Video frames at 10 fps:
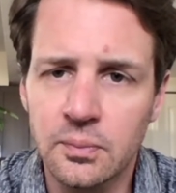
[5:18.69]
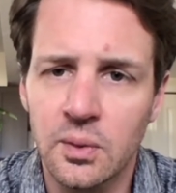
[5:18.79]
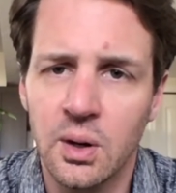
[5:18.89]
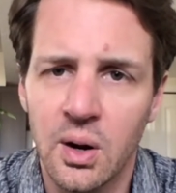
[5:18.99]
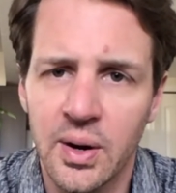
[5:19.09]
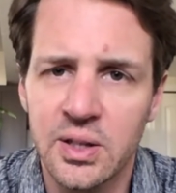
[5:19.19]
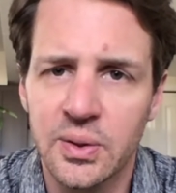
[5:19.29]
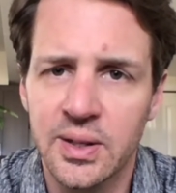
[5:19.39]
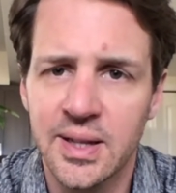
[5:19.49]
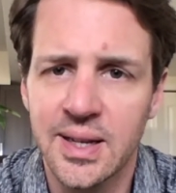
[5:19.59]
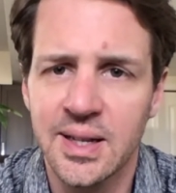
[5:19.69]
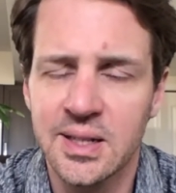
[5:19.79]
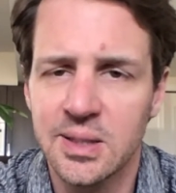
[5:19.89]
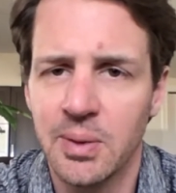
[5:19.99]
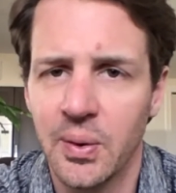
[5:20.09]
All right, so I think
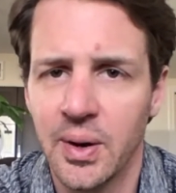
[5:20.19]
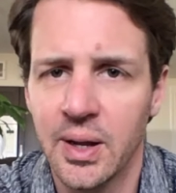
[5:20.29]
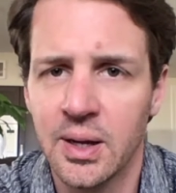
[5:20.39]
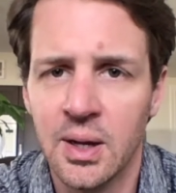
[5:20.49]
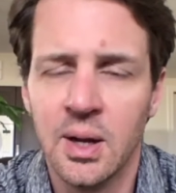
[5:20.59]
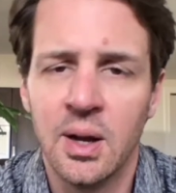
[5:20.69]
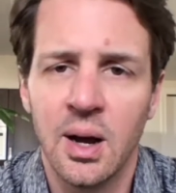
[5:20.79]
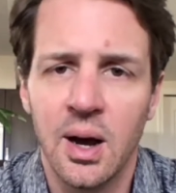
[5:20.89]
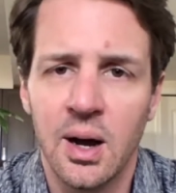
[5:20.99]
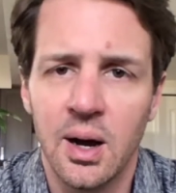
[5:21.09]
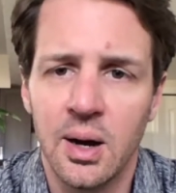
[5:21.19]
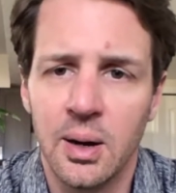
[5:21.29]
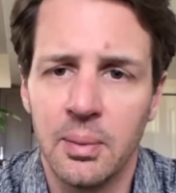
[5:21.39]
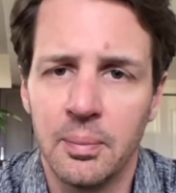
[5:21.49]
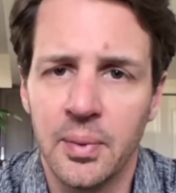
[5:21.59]
that's about it.
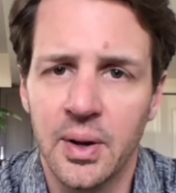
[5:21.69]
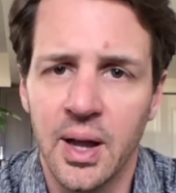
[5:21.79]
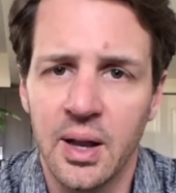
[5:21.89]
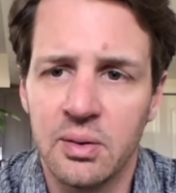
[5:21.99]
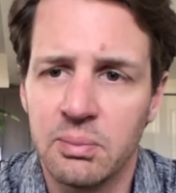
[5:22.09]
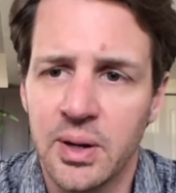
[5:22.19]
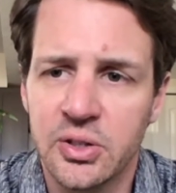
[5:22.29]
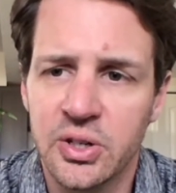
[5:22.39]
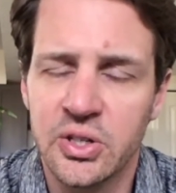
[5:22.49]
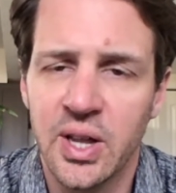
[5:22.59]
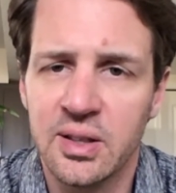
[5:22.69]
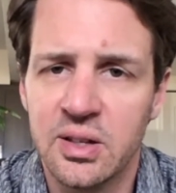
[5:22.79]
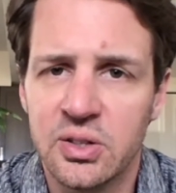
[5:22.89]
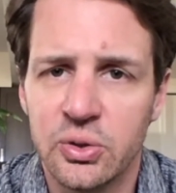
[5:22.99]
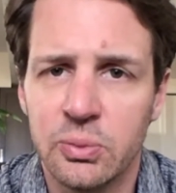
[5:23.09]
Again, make sure you attend the
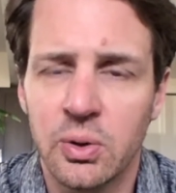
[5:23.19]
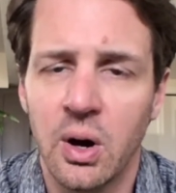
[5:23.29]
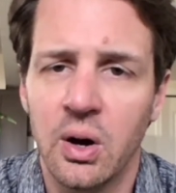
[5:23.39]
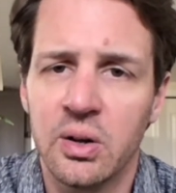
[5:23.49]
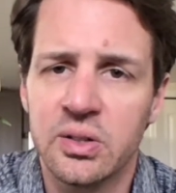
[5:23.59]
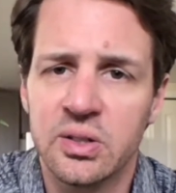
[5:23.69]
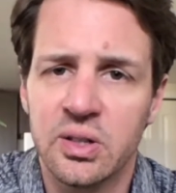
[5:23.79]
Zoom calls.